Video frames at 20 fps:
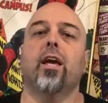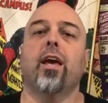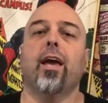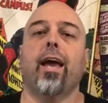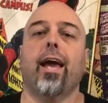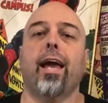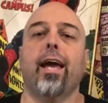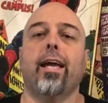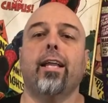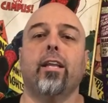
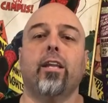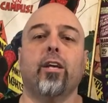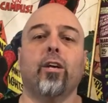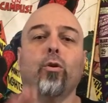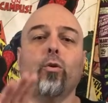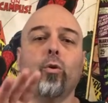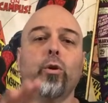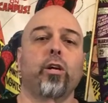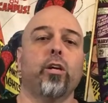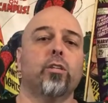and the
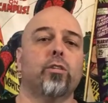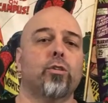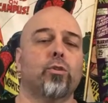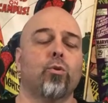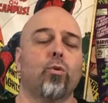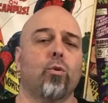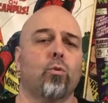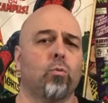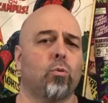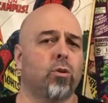audience
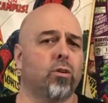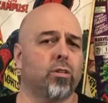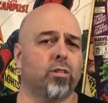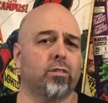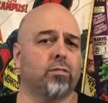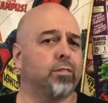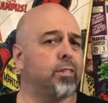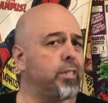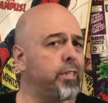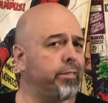score was
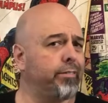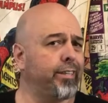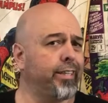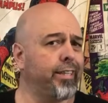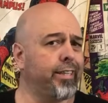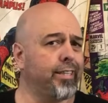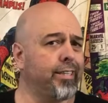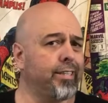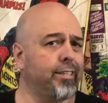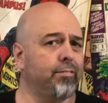
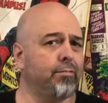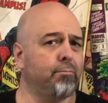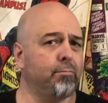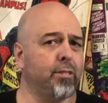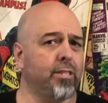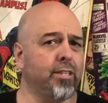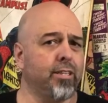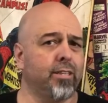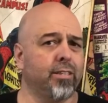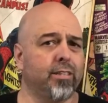
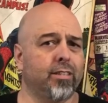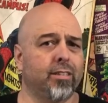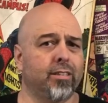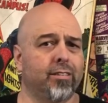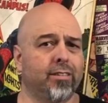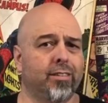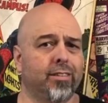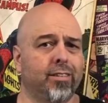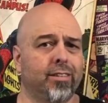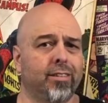77%.
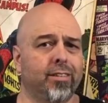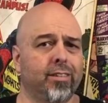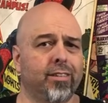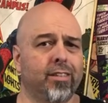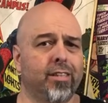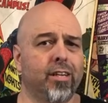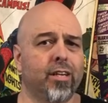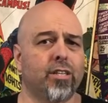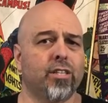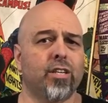
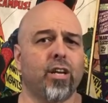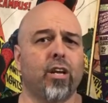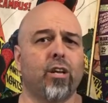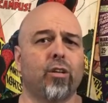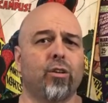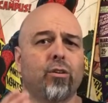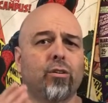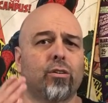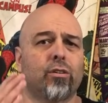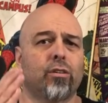So
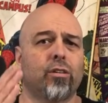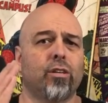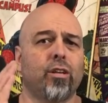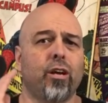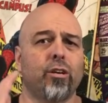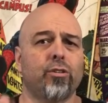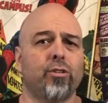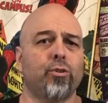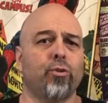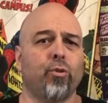look, no
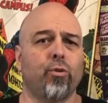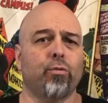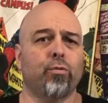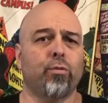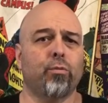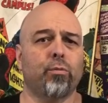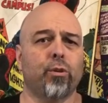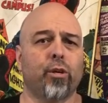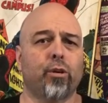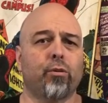score
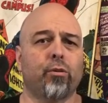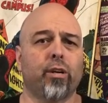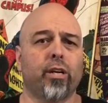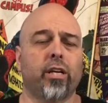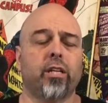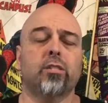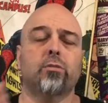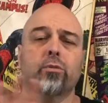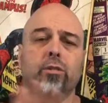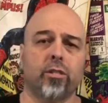from the
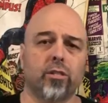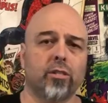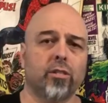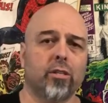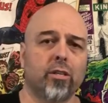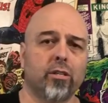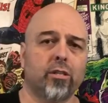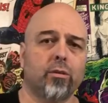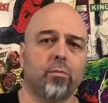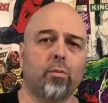critics, which is
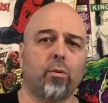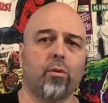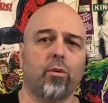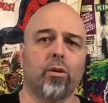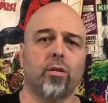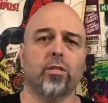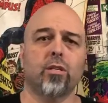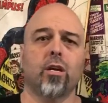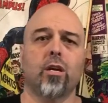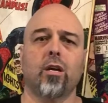no
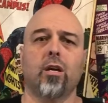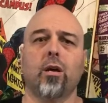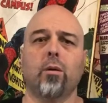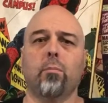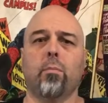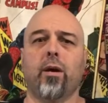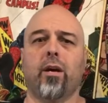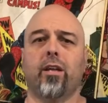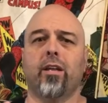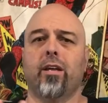surprise,
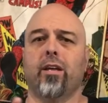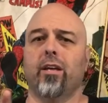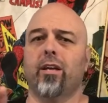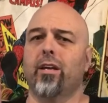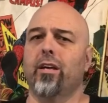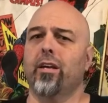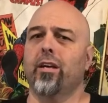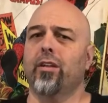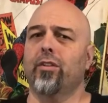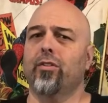but
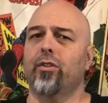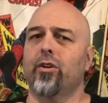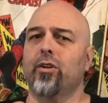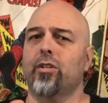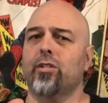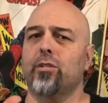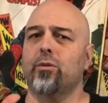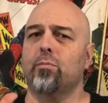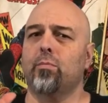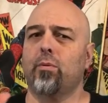the
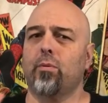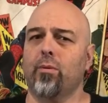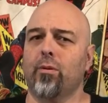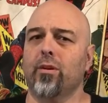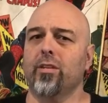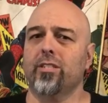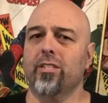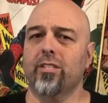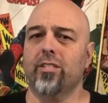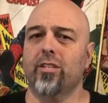
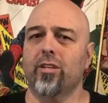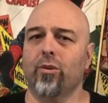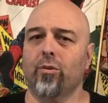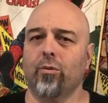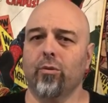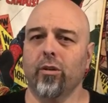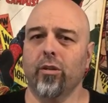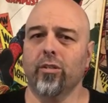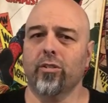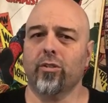surprise is the
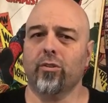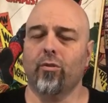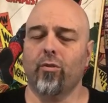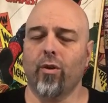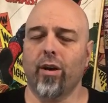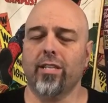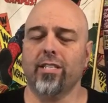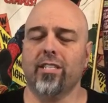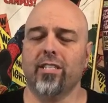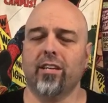audience score
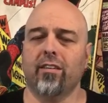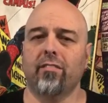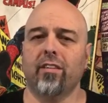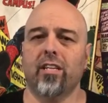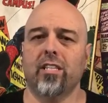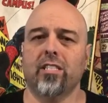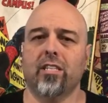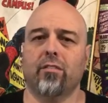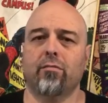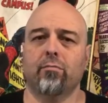at
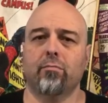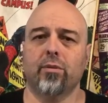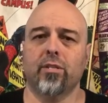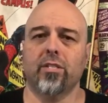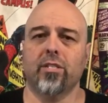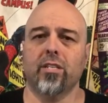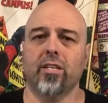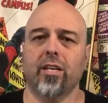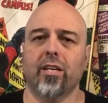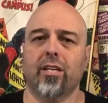
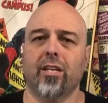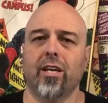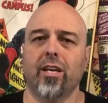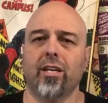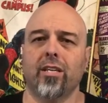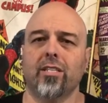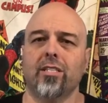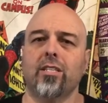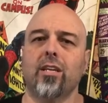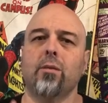77%.
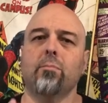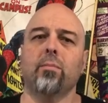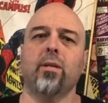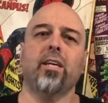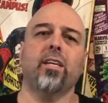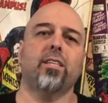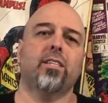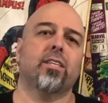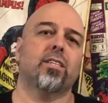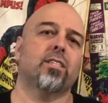Something
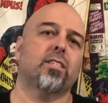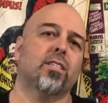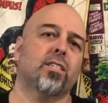doesn't